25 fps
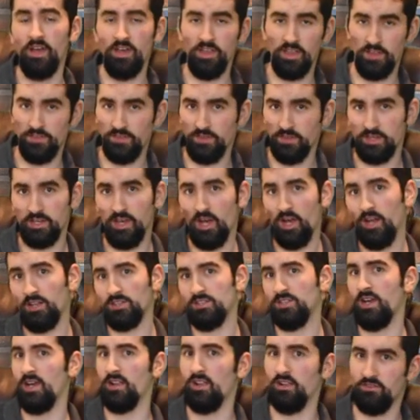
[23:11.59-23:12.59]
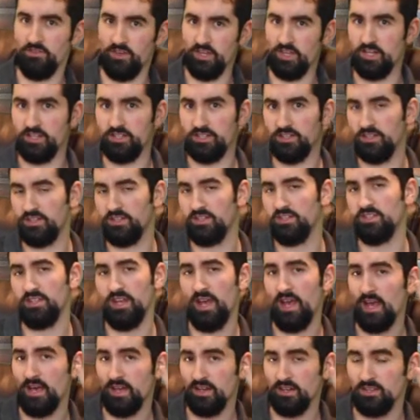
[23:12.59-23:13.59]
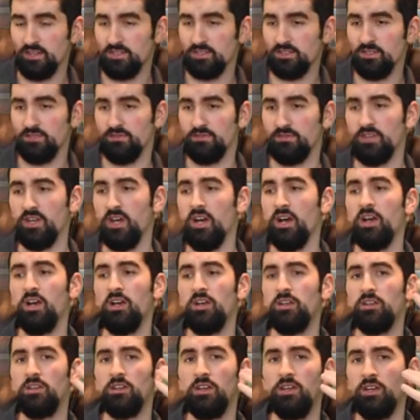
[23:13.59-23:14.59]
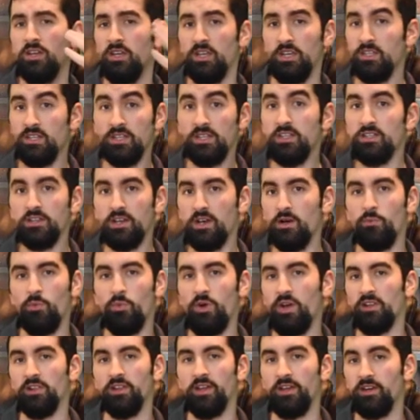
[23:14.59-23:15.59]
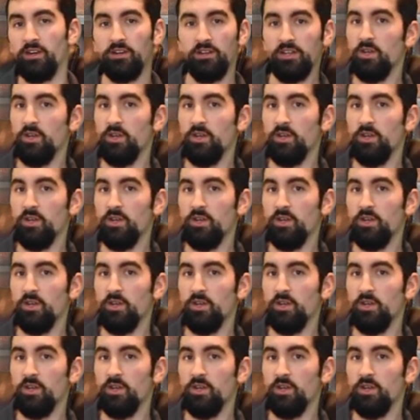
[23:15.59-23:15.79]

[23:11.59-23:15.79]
that the gods elevated to the status of god, he didn't come way later.